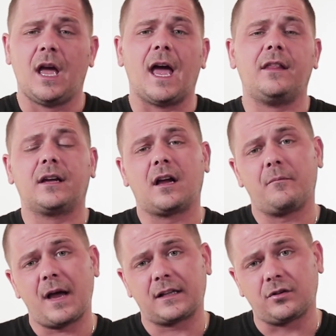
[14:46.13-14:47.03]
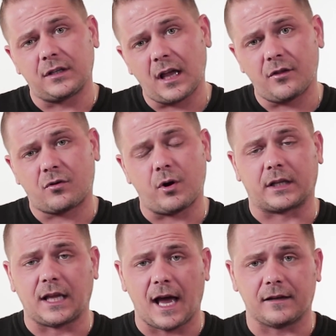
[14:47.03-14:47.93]
and then come back to another
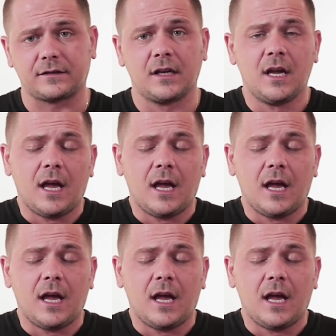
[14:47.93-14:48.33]
quick task.